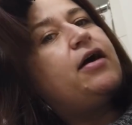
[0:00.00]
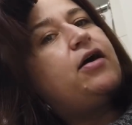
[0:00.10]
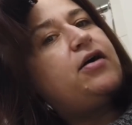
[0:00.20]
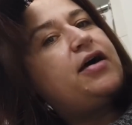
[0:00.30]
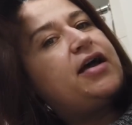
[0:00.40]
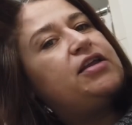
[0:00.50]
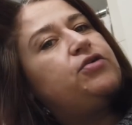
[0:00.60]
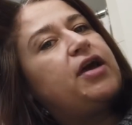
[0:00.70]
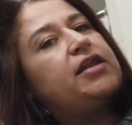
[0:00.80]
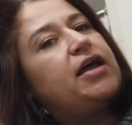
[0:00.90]
Oh, and you
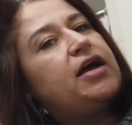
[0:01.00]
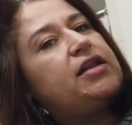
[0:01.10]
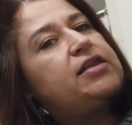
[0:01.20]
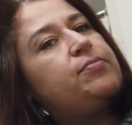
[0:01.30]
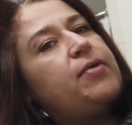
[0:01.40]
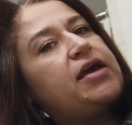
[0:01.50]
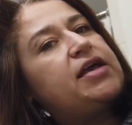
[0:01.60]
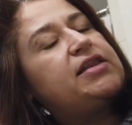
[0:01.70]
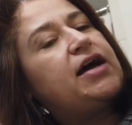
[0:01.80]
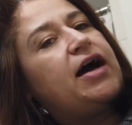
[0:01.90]
can make
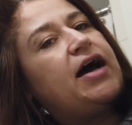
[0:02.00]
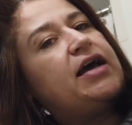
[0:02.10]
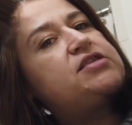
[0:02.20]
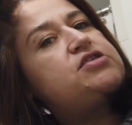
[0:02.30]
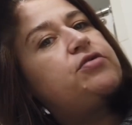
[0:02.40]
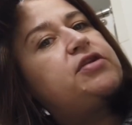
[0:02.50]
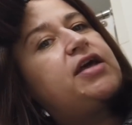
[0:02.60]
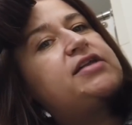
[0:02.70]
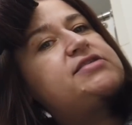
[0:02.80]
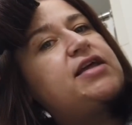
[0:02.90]
it tight so it
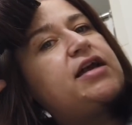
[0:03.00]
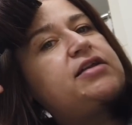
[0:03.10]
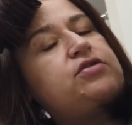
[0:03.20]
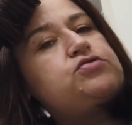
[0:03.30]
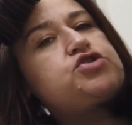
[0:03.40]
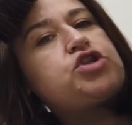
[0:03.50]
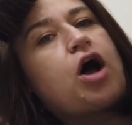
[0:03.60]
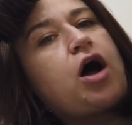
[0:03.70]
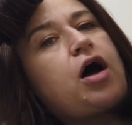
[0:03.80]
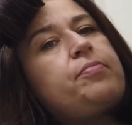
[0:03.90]
gets there, then you
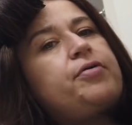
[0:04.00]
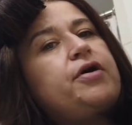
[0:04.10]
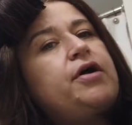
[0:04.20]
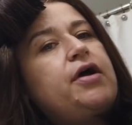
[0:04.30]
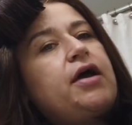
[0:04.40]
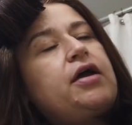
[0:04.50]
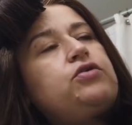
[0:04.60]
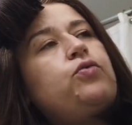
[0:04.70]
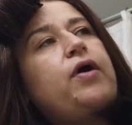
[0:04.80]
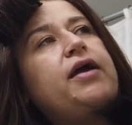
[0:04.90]
stop
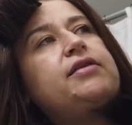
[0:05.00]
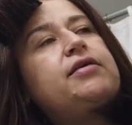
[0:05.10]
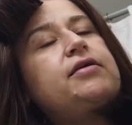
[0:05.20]
and you wait.